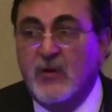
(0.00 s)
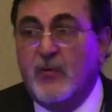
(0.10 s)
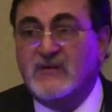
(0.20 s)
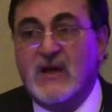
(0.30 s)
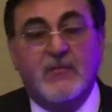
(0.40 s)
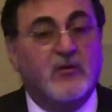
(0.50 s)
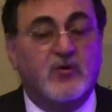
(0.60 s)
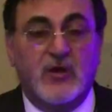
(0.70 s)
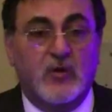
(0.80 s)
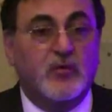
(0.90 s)
what's happening to
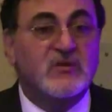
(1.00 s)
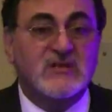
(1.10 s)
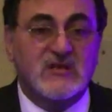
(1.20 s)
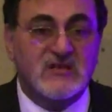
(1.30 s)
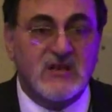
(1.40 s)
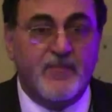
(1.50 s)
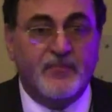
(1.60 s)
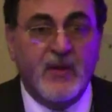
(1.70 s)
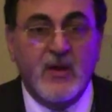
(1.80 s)
the immune system,